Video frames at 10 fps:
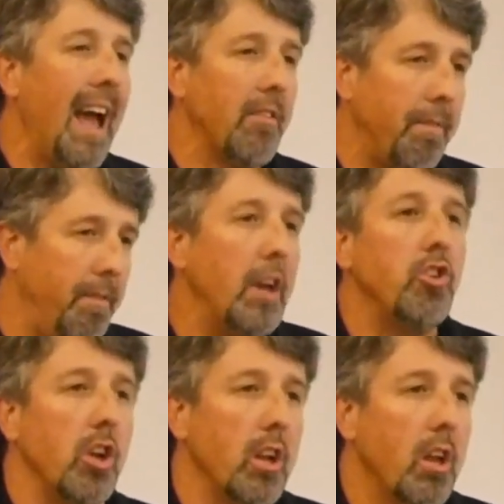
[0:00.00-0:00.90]
as a
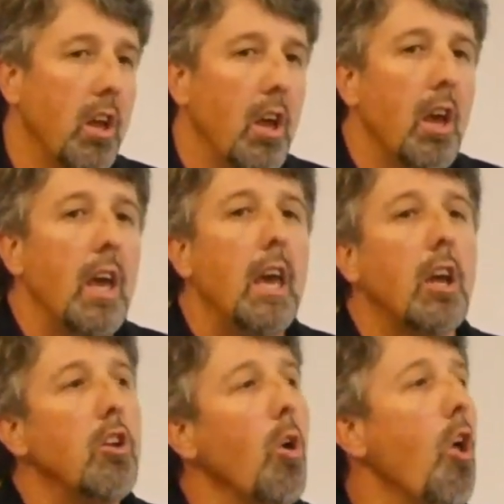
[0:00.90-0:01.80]
fiction, he
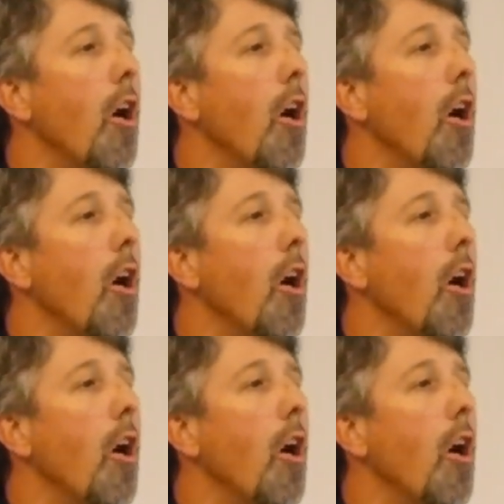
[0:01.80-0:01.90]
could no